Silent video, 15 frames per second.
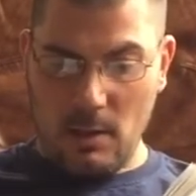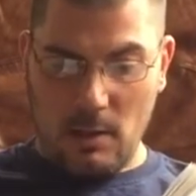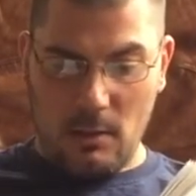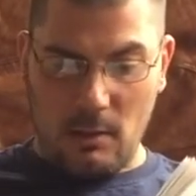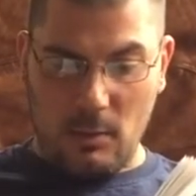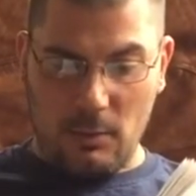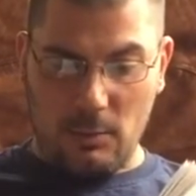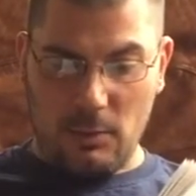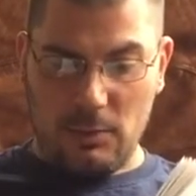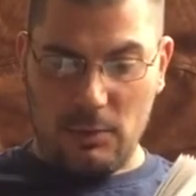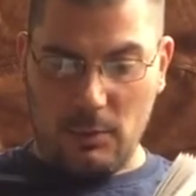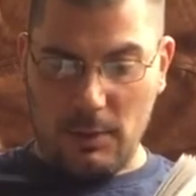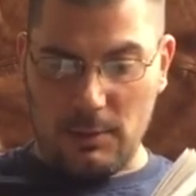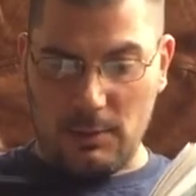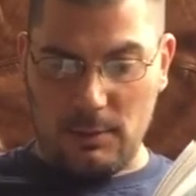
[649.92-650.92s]
Those were his
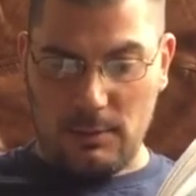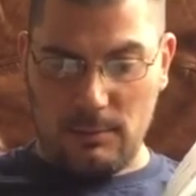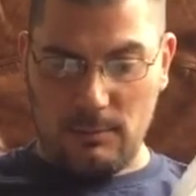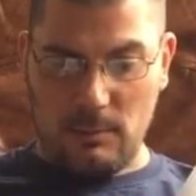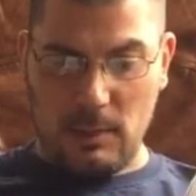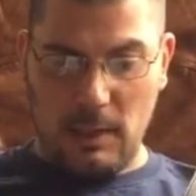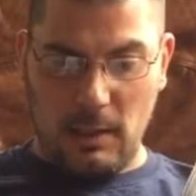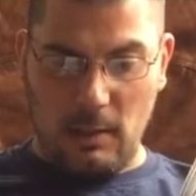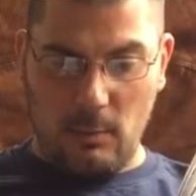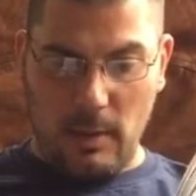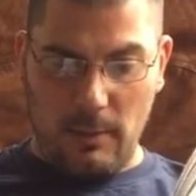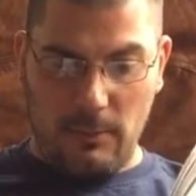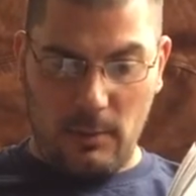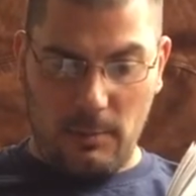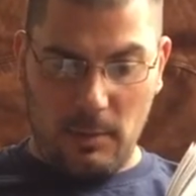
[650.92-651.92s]
choices. He could wait
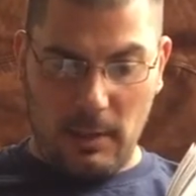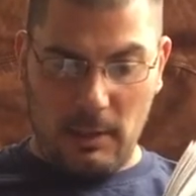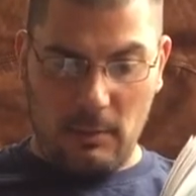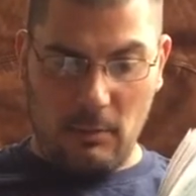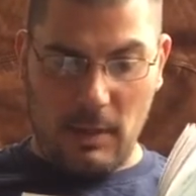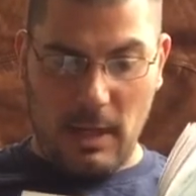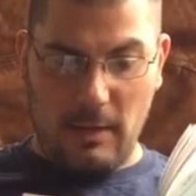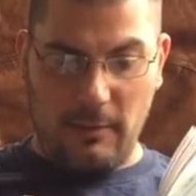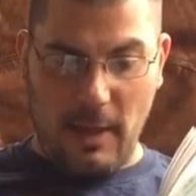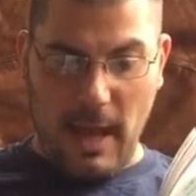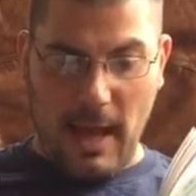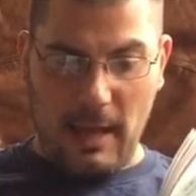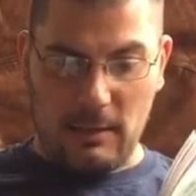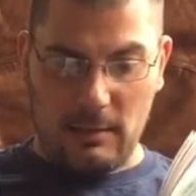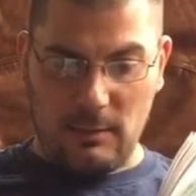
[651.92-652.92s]
for the plane to run out of
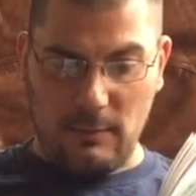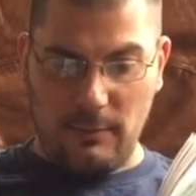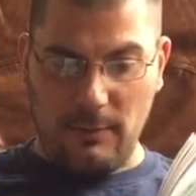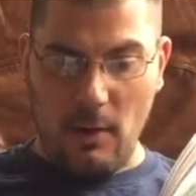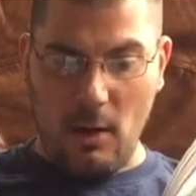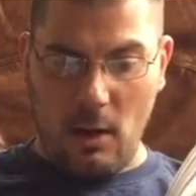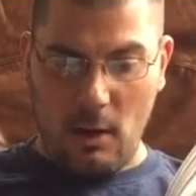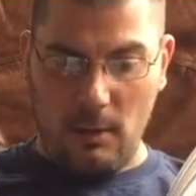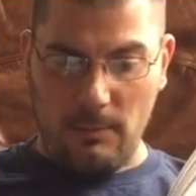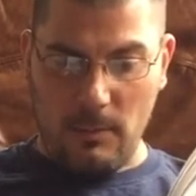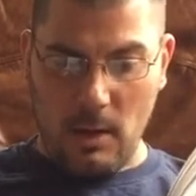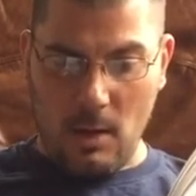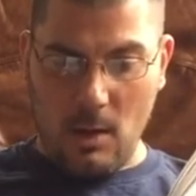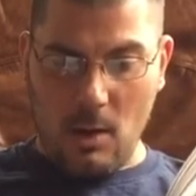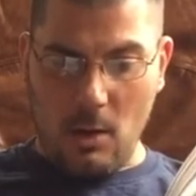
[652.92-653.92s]
gas and fall,
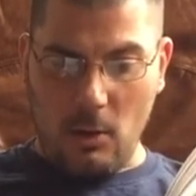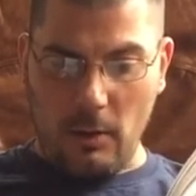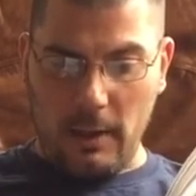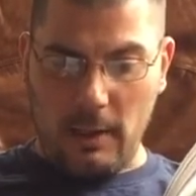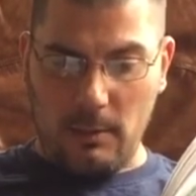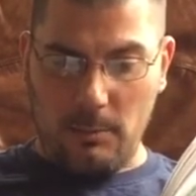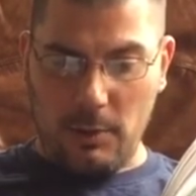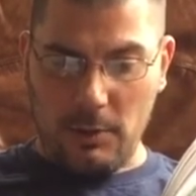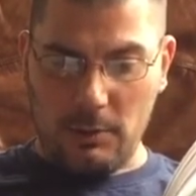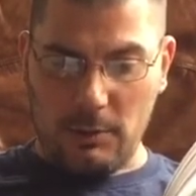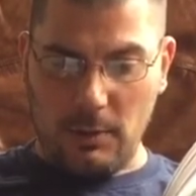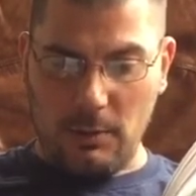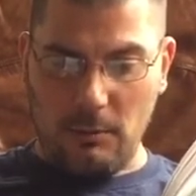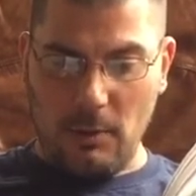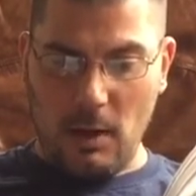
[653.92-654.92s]
or he could push the
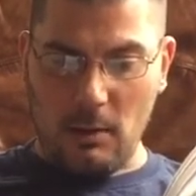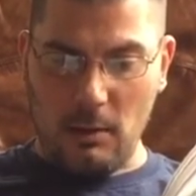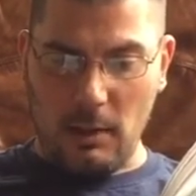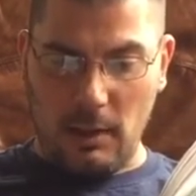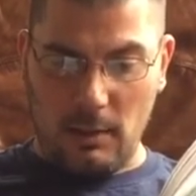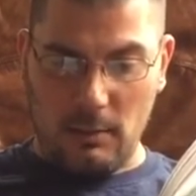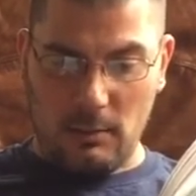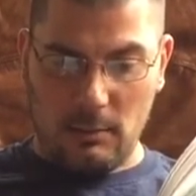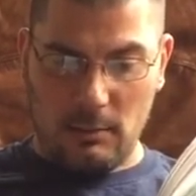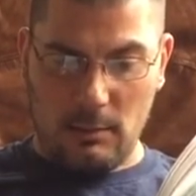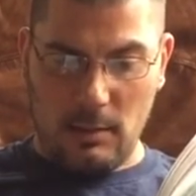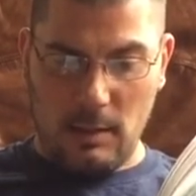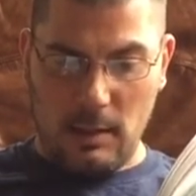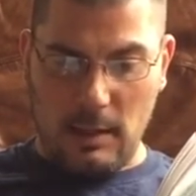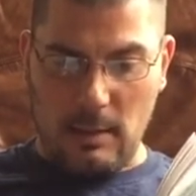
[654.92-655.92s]
throttle in
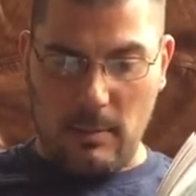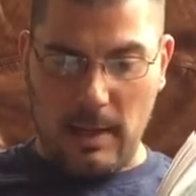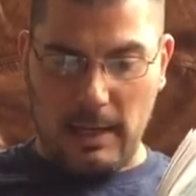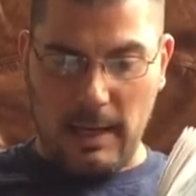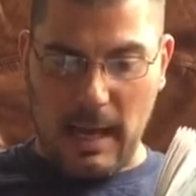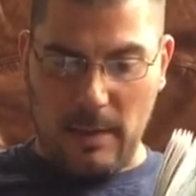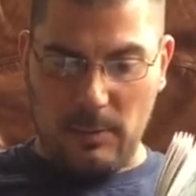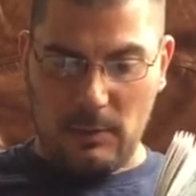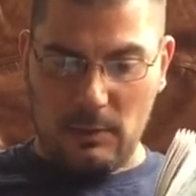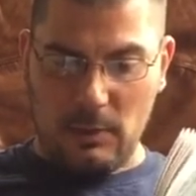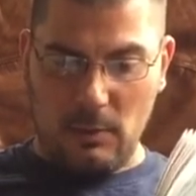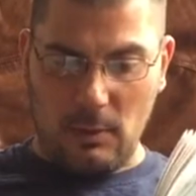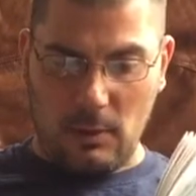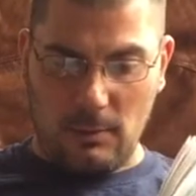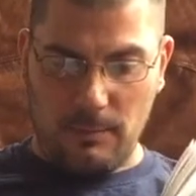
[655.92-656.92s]
and make it happen
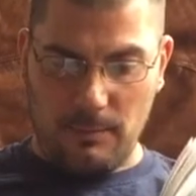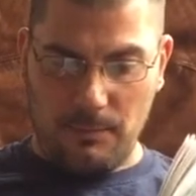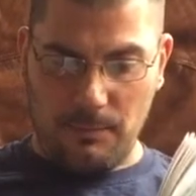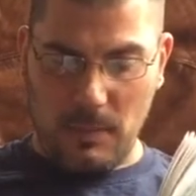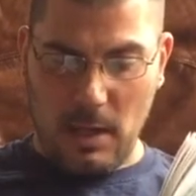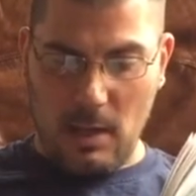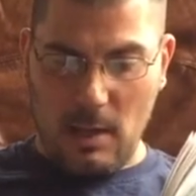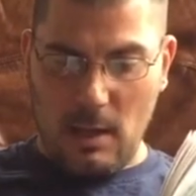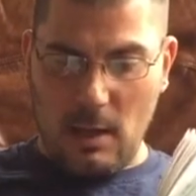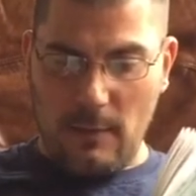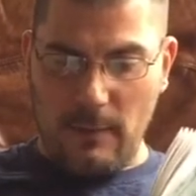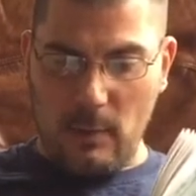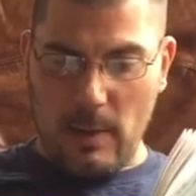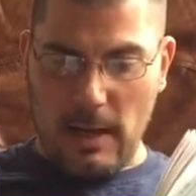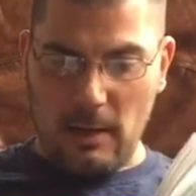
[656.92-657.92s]
sooner. If
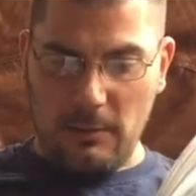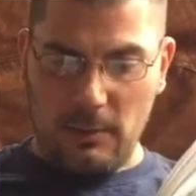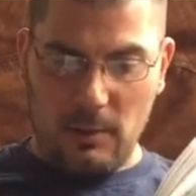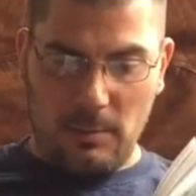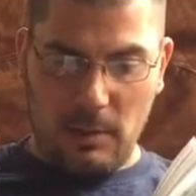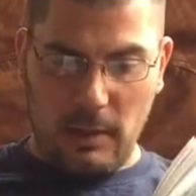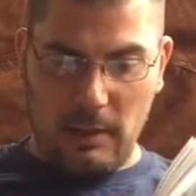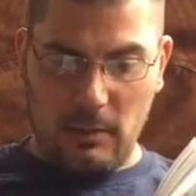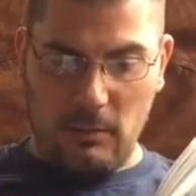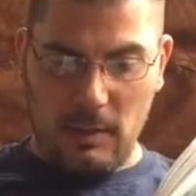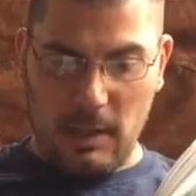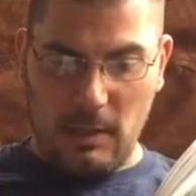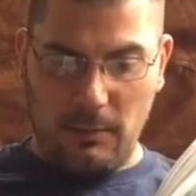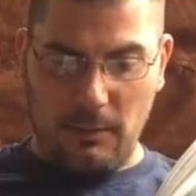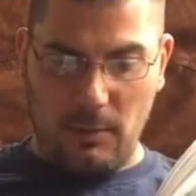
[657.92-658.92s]
he waited for the plane to run
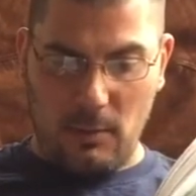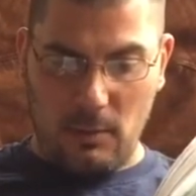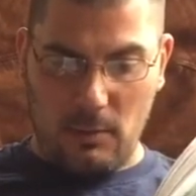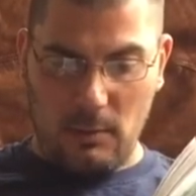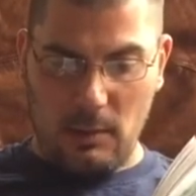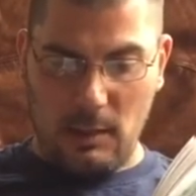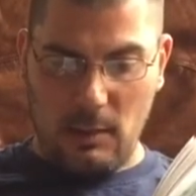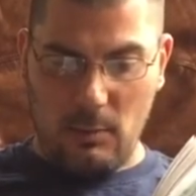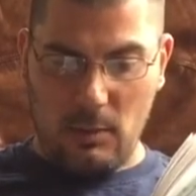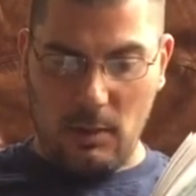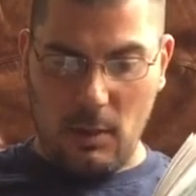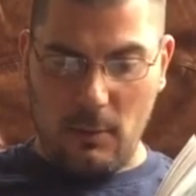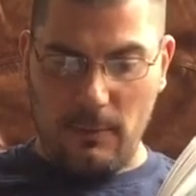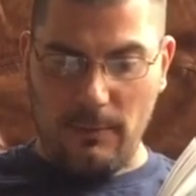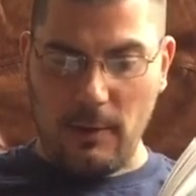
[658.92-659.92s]
out of fuel, he would
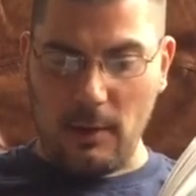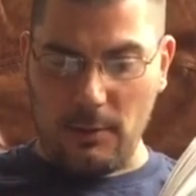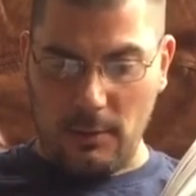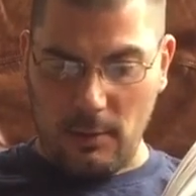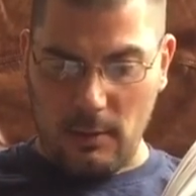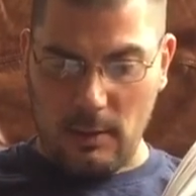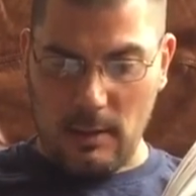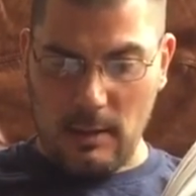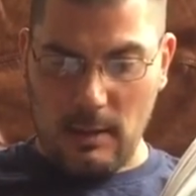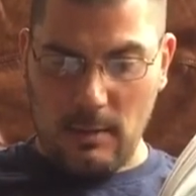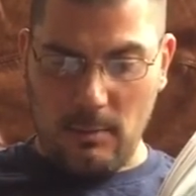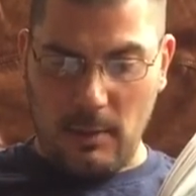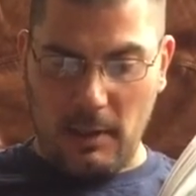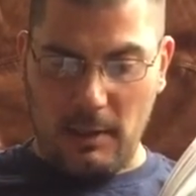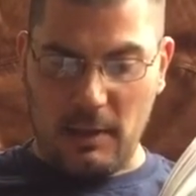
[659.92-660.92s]
go farther,
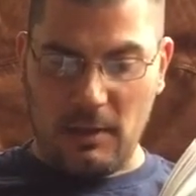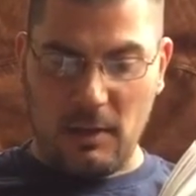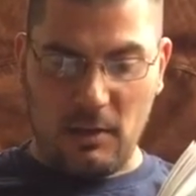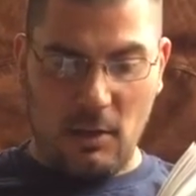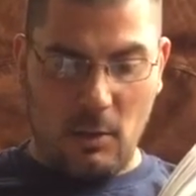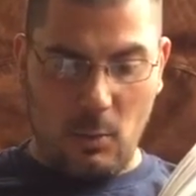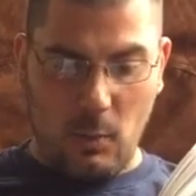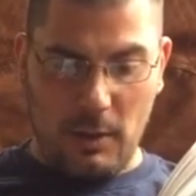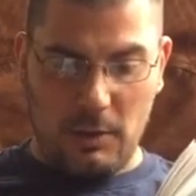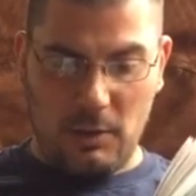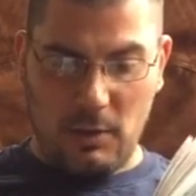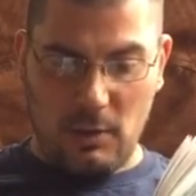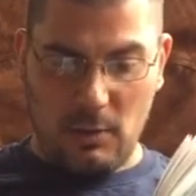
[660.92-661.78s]
but he did not know which